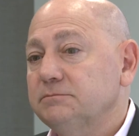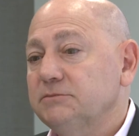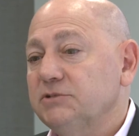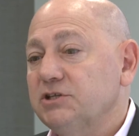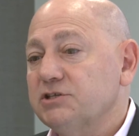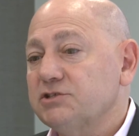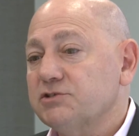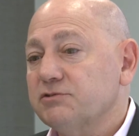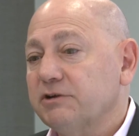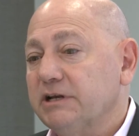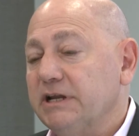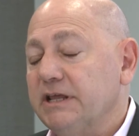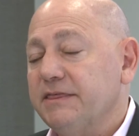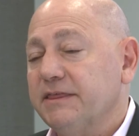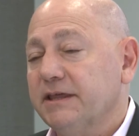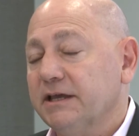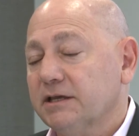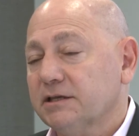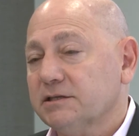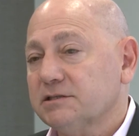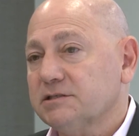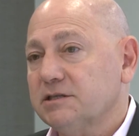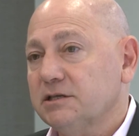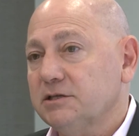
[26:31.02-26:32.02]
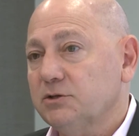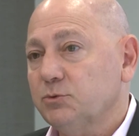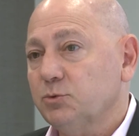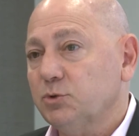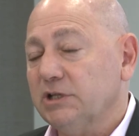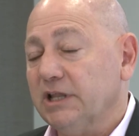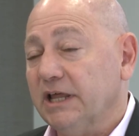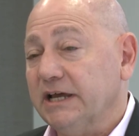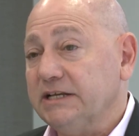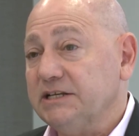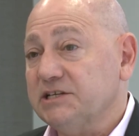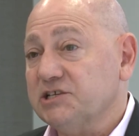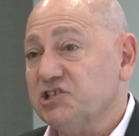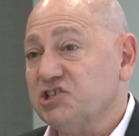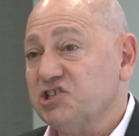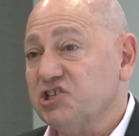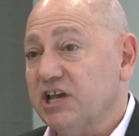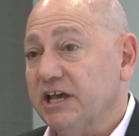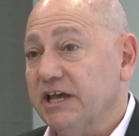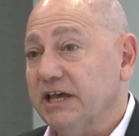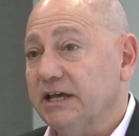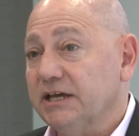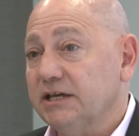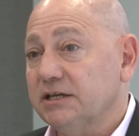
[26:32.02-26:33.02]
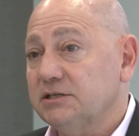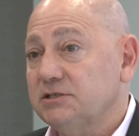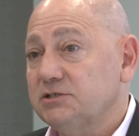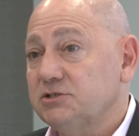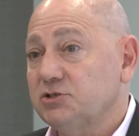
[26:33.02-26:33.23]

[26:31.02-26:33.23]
Is there anything else that you would like to say